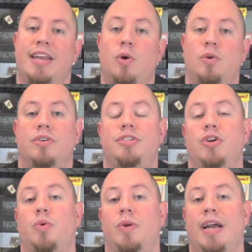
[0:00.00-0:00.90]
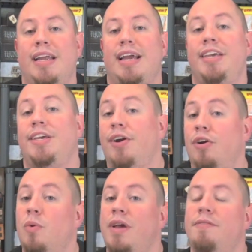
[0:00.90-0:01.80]
in order to create a
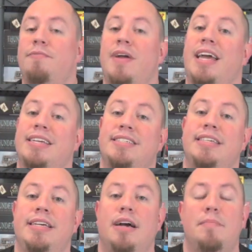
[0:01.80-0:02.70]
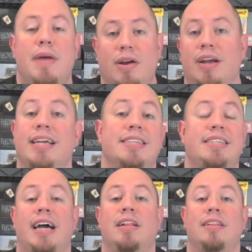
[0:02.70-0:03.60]
Euro-y fantasy American
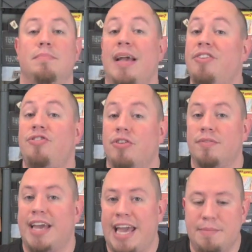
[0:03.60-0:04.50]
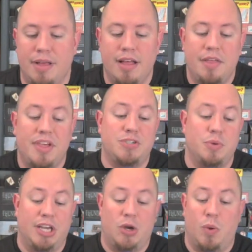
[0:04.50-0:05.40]
style mixture of game that's
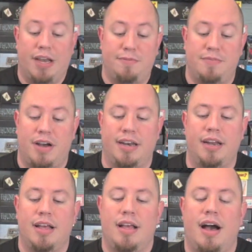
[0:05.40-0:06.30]
really quite fun.